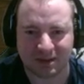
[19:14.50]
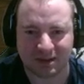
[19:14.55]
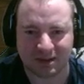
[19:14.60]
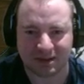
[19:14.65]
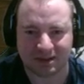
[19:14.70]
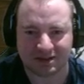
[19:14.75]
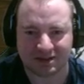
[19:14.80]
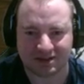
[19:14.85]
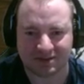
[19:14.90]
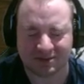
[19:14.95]

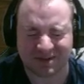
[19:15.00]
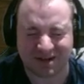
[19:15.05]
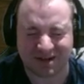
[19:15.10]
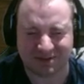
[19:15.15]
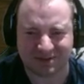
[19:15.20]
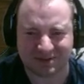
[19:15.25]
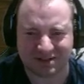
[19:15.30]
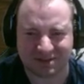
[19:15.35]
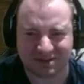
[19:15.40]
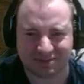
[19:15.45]
So that
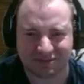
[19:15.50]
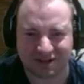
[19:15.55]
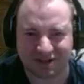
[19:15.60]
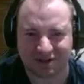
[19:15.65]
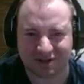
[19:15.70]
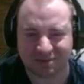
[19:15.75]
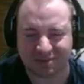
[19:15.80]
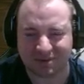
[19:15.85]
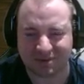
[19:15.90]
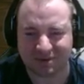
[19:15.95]
was the
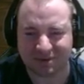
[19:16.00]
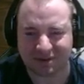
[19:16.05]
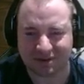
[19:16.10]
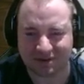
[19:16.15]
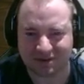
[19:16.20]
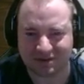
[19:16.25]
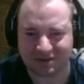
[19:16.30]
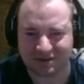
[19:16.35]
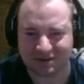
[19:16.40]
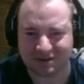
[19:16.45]
Brio
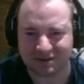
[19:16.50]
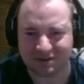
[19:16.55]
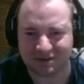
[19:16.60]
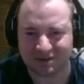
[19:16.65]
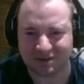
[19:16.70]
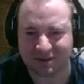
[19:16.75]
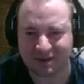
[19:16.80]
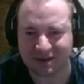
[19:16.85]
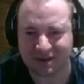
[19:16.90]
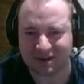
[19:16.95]
bonus.
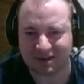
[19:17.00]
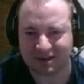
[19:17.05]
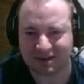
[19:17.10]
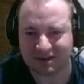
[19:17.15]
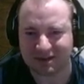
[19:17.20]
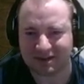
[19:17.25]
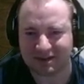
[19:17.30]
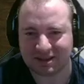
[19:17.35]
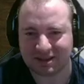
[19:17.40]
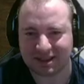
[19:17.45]

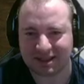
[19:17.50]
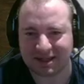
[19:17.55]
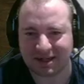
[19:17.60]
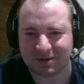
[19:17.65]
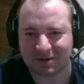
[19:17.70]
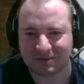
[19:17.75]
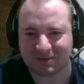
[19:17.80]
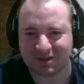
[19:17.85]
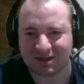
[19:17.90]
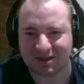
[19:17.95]
And now
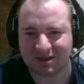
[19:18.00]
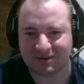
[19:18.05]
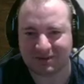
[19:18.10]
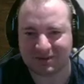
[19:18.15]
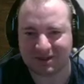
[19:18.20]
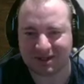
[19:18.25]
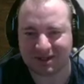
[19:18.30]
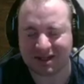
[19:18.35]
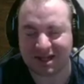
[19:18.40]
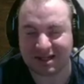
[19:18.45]
we're going to
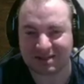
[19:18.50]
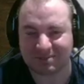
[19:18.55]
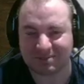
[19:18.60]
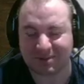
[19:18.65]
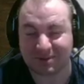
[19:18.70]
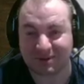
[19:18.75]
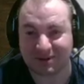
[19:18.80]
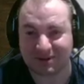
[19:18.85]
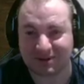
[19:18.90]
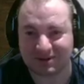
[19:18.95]
the next
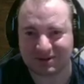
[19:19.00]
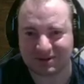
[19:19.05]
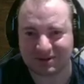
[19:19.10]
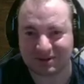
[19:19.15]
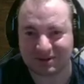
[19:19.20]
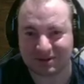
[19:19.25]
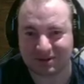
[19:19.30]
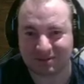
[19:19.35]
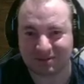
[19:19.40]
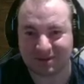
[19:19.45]
bonus,
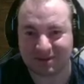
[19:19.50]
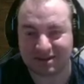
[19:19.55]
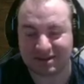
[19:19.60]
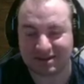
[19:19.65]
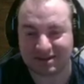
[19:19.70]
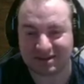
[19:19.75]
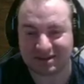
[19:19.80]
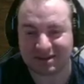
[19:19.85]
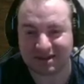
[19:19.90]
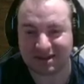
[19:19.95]

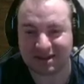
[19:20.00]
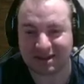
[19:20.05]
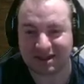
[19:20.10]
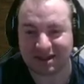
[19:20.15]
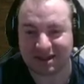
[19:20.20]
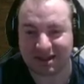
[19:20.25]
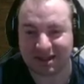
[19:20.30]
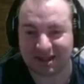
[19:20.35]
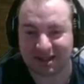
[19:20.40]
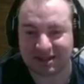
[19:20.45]
which
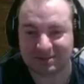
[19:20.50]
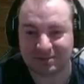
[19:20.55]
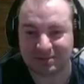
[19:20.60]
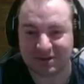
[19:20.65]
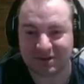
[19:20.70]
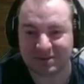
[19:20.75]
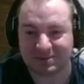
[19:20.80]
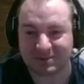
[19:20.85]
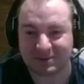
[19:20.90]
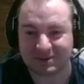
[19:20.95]
is
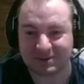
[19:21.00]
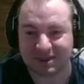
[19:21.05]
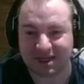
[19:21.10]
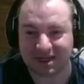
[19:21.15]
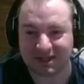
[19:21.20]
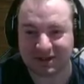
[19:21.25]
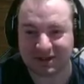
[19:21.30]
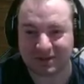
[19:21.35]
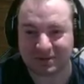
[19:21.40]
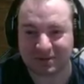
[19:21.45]
much more
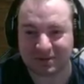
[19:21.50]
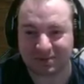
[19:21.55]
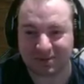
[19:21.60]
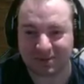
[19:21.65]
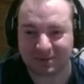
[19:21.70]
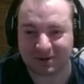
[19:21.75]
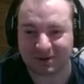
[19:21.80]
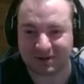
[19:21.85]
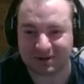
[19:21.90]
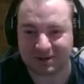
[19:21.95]
technical a
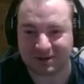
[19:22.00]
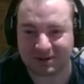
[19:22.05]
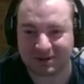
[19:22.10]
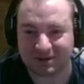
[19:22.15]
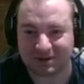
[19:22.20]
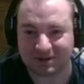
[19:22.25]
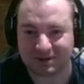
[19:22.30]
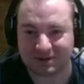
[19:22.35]
bonus.